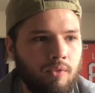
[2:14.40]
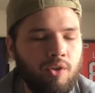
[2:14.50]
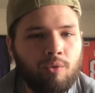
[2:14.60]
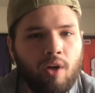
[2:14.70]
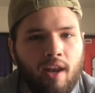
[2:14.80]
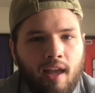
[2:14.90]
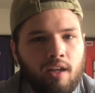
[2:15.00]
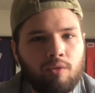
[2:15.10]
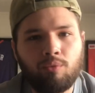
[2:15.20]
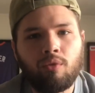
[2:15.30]
you can run
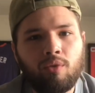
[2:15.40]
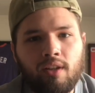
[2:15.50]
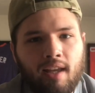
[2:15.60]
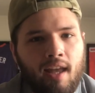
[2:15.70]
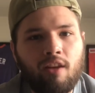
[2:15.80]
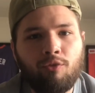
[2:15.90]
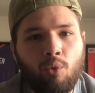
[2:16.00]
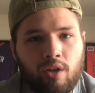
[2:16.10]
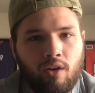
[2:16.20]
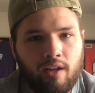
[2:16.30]
really any
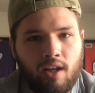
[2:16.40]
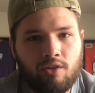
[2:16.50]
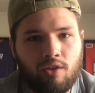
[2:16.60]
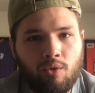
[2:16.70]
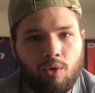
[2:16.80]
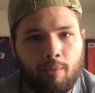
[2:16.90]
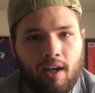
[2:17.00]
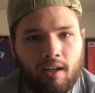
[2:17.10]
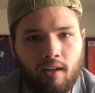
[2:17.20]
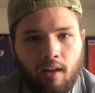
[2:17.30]
40-yard dash as a
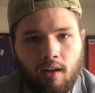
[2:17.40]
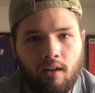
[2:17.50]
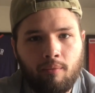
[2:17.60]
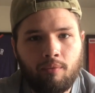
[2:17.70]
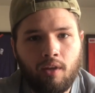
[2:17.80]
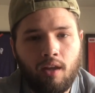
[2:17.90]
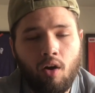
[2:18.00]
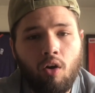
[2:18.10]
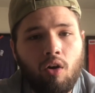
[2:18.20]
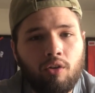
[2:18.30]
quarterback.
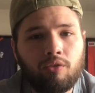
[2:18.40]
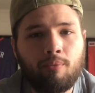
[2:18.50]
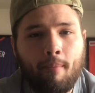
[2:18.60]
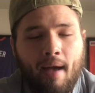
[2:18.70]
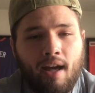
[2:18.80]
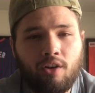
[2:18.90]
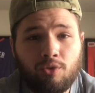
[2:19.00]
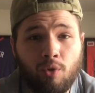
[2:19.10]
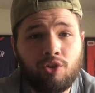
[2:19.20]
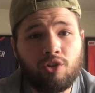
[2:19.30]
It all
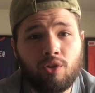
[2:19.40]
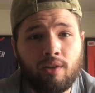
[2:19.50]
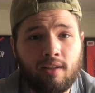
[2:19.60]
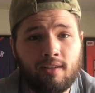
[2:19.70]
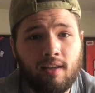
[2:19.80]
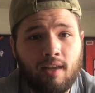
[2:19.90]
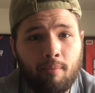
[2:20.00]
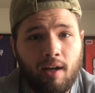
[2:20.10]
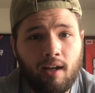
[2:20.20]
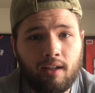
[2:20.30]
matters what you're doing inside
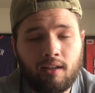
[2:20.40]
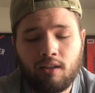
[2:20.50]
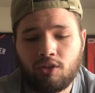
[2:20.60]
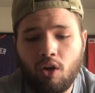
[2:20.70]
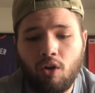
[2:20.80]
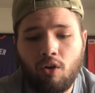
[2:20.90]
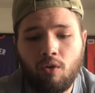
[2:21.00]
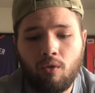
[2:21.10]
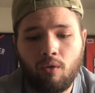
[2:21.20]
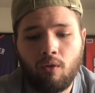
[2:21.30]
that pocket.
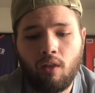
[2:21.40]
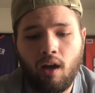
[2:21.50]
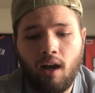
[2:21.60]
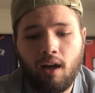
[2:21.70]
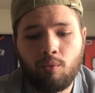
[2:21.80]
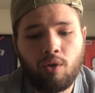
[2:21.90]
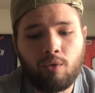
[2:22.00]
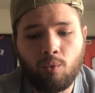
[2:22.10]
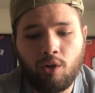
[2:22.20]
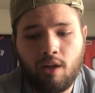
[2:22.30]
So I
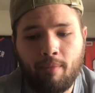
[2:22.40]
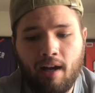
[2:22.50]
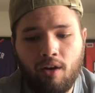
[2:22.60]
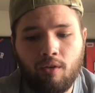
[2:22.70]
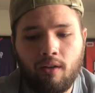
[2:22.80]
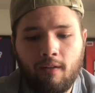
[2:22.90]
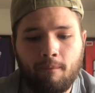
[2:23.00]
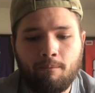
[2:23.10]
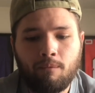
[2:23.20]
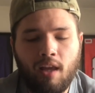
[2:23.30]
wouldn't worry about,
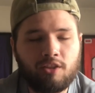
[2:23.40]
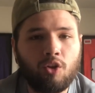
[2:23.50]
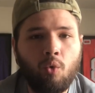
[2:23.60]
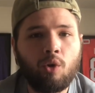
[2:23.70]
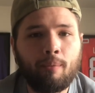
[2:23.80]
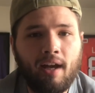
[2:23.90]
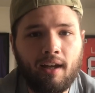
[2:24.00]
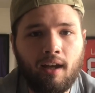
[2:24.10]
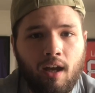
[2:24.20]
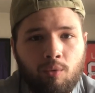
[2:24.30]
as a quarterback,